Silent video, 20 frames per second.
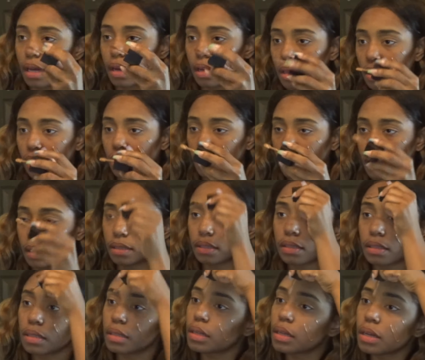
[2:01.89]
eyeshadow on
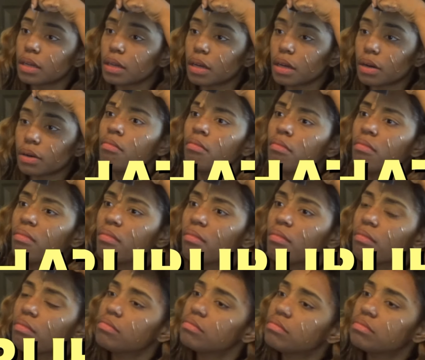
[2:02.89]
your face. What,
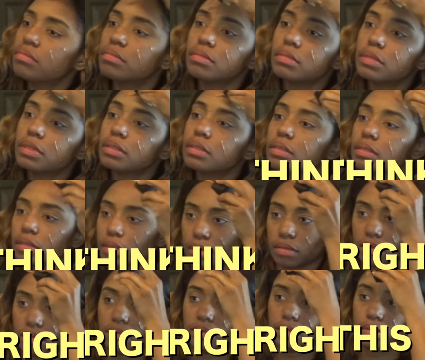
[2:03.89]
bruh? I think,
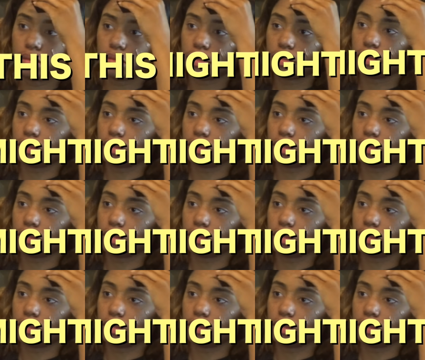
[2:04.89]
alright, this